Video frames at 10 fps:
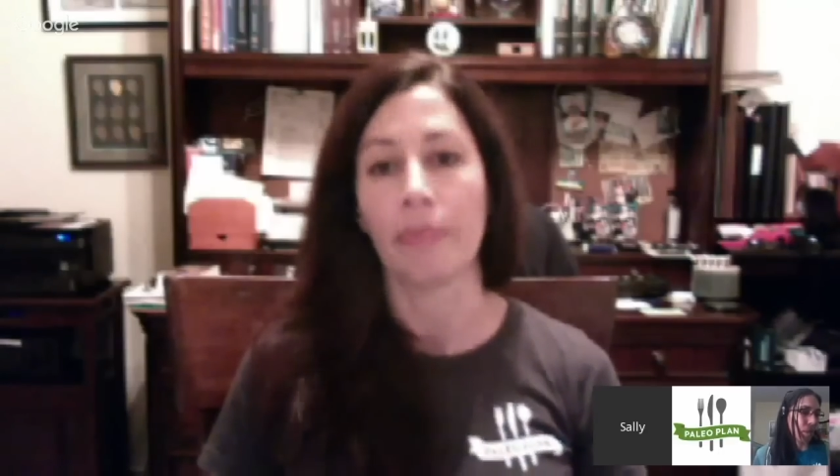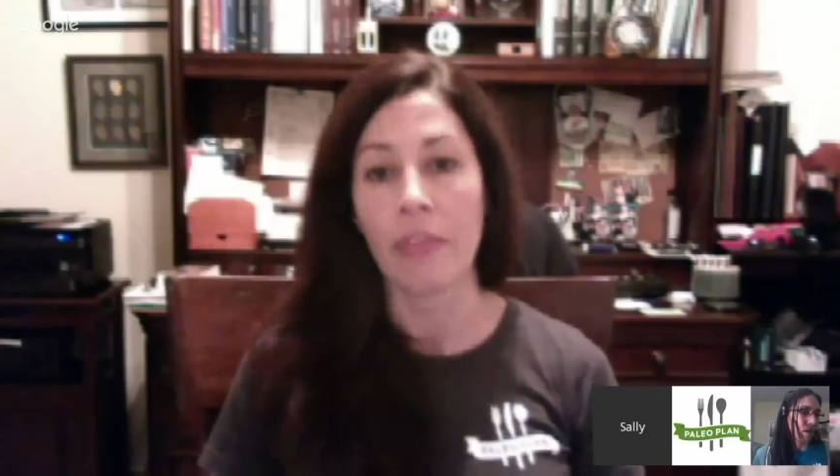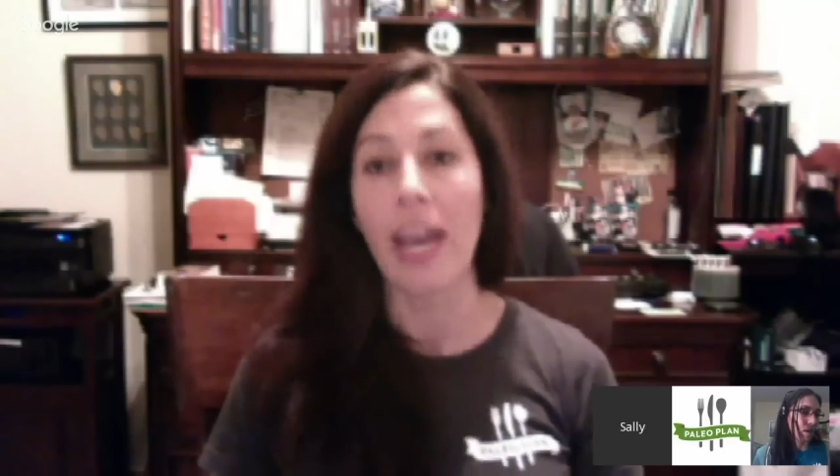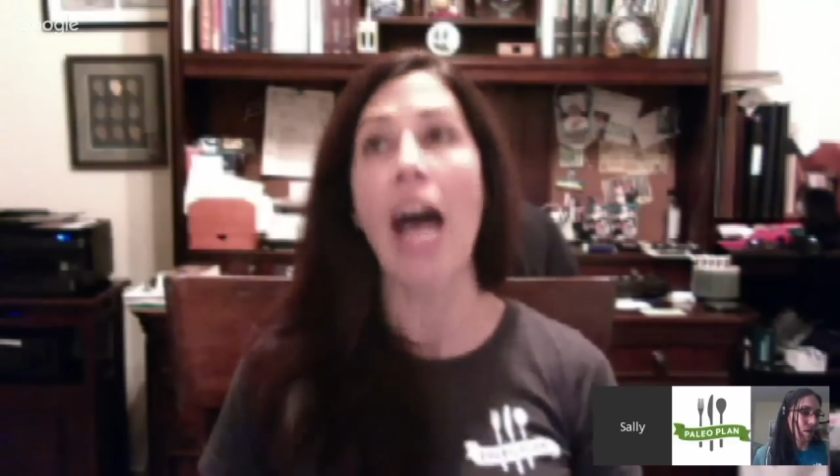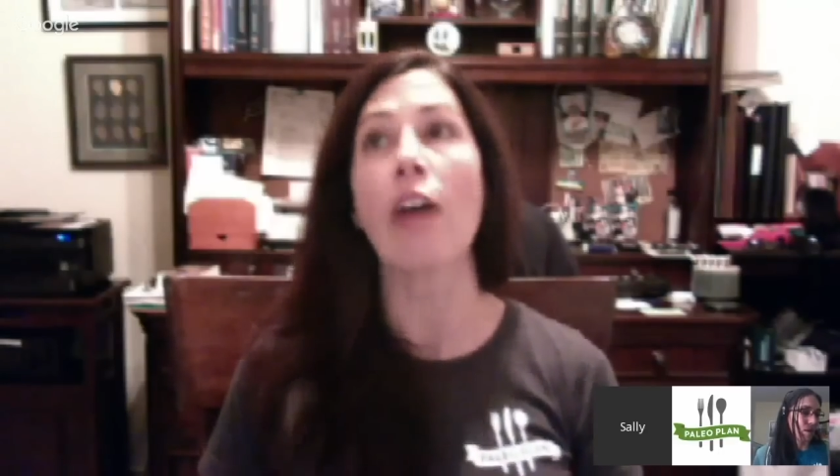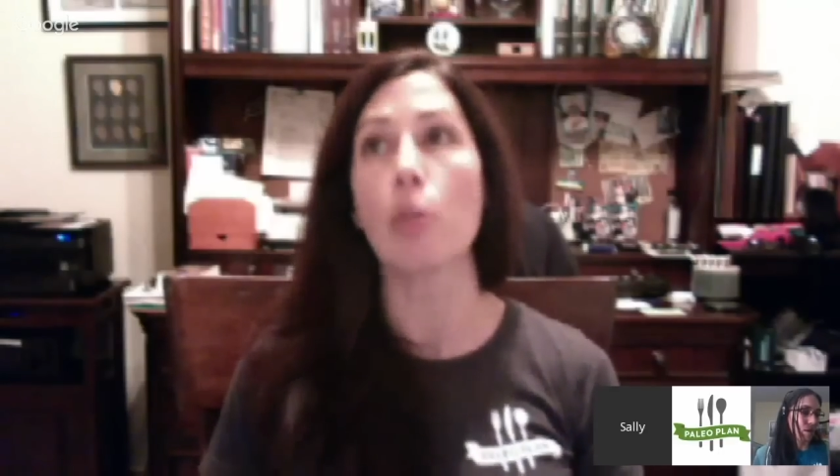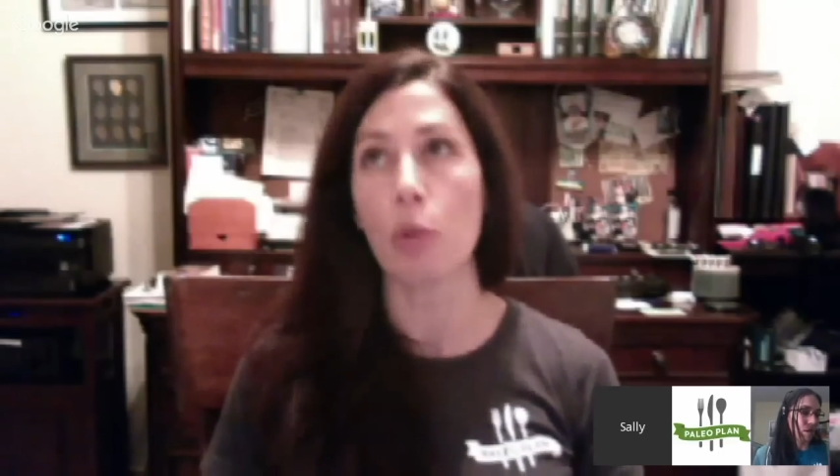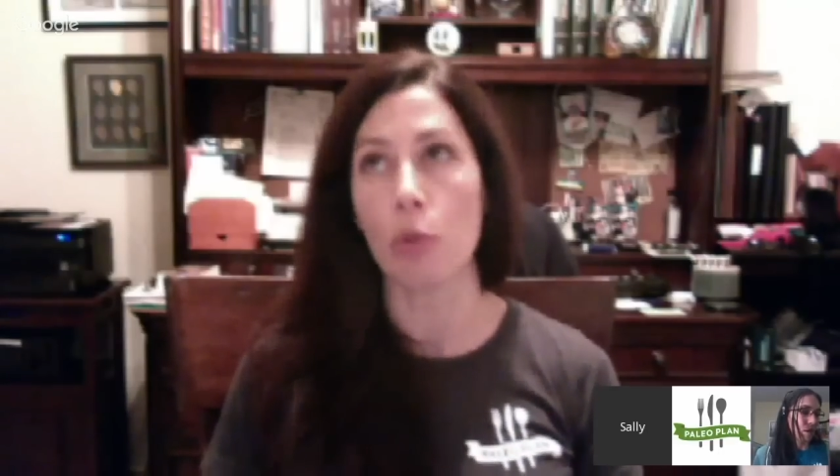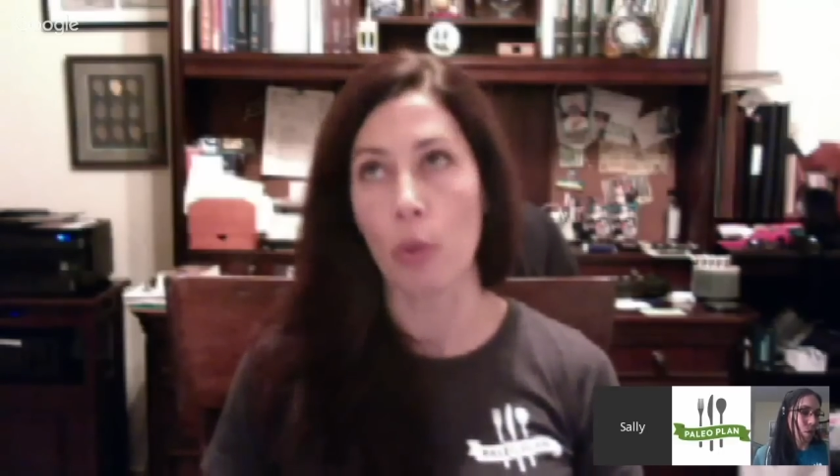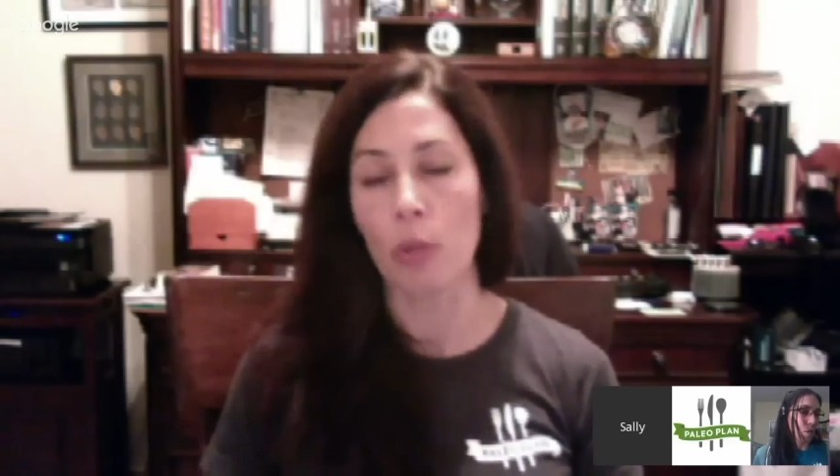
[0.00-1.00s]
Valuable
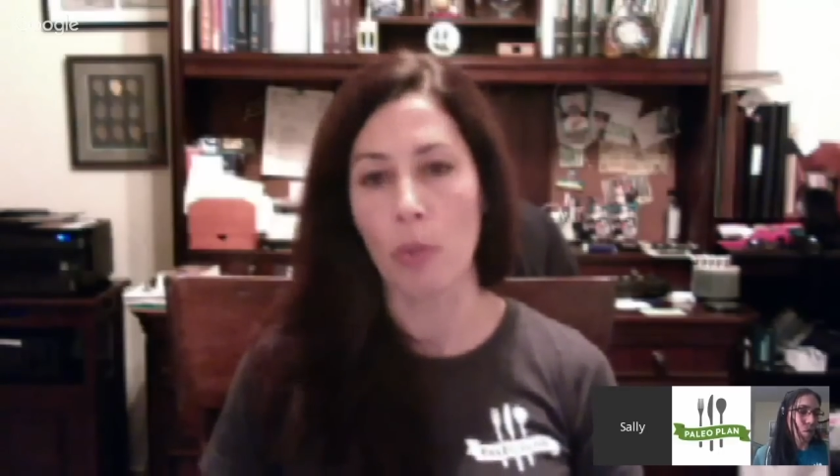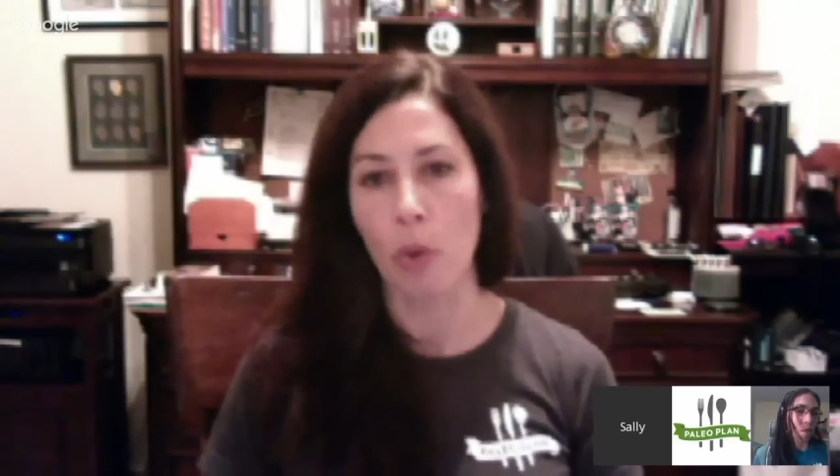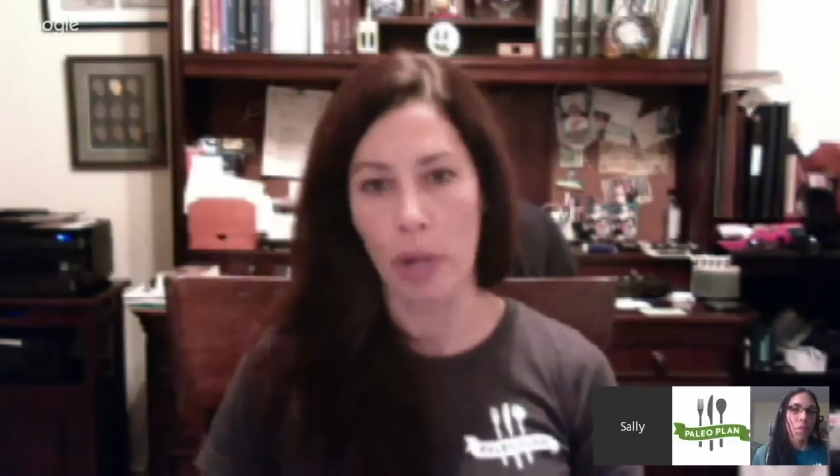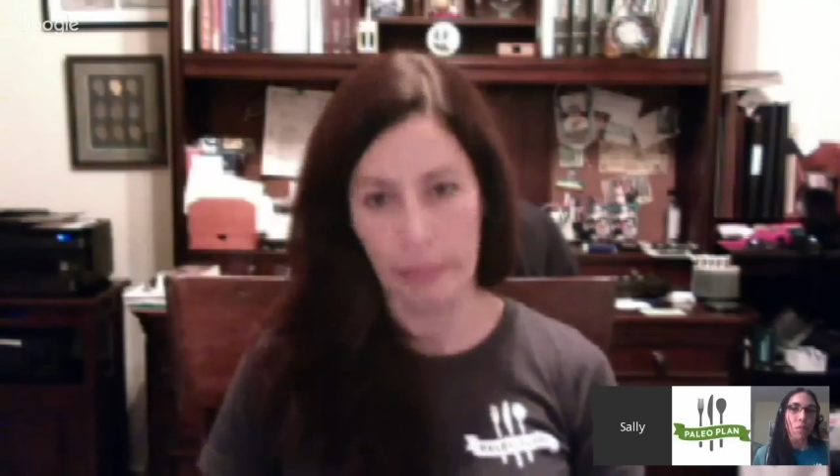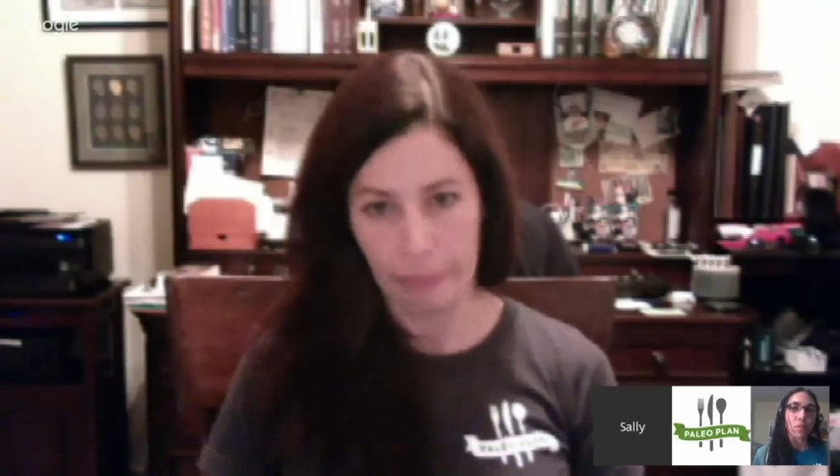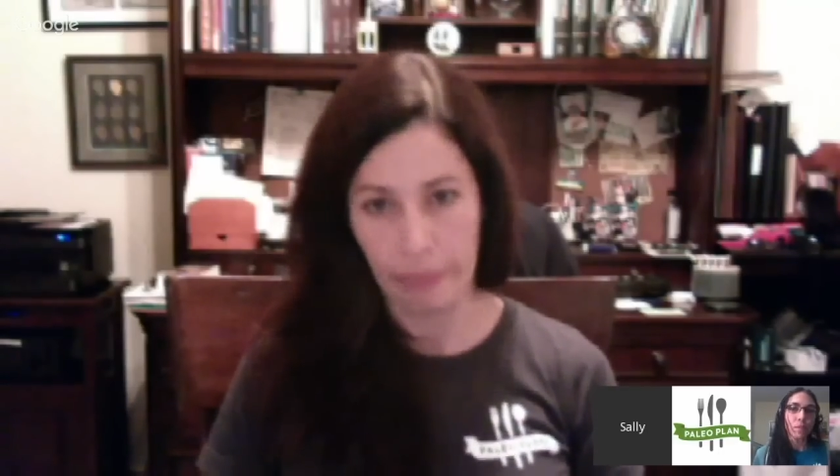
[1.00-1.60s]
group support.